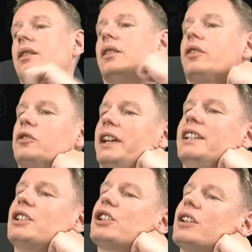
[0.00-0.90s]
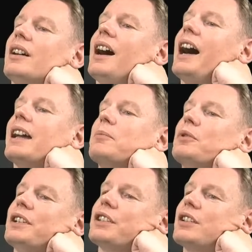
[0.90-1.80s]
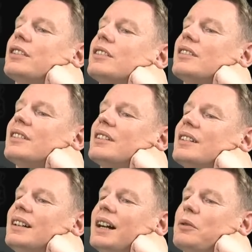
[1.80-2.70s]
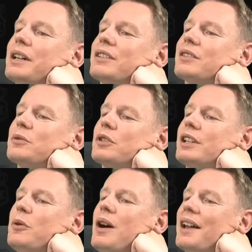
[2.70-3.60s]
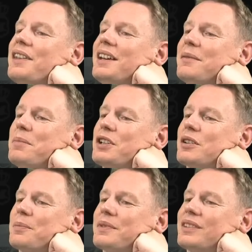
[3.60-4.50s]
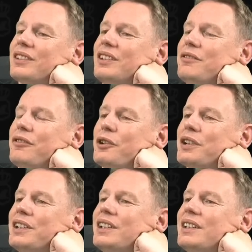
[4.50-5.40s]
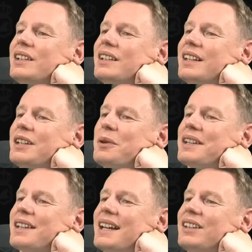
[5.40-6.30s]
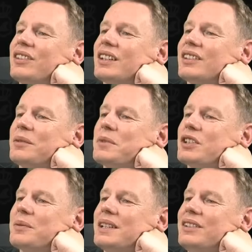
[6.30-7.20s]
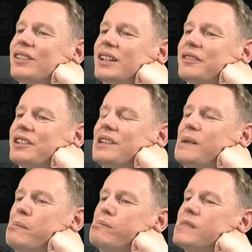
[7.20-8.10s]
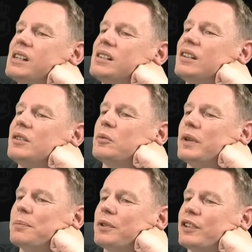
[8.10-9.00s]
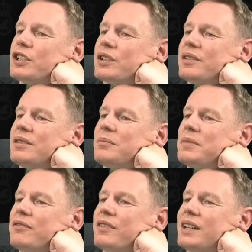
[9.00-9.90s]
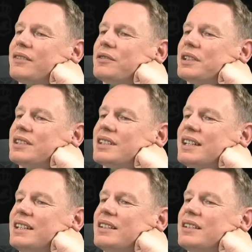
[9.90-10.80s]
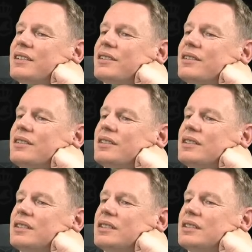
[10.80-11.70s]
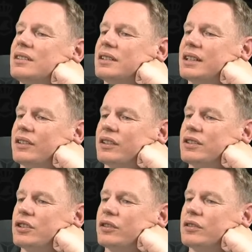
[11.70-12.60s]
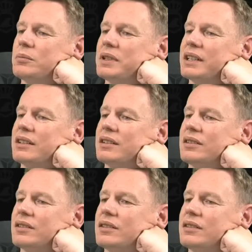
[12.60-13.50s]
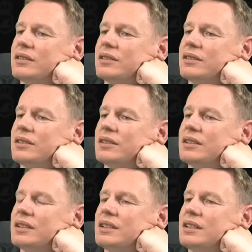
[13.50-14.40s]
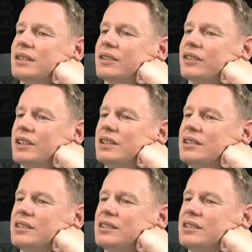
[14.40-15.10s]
Strange hybrid. I went rook e1 and bishop c4. He went a6 and bishop e7. Weird position. e5 to take here. I guess I'll just go back and see.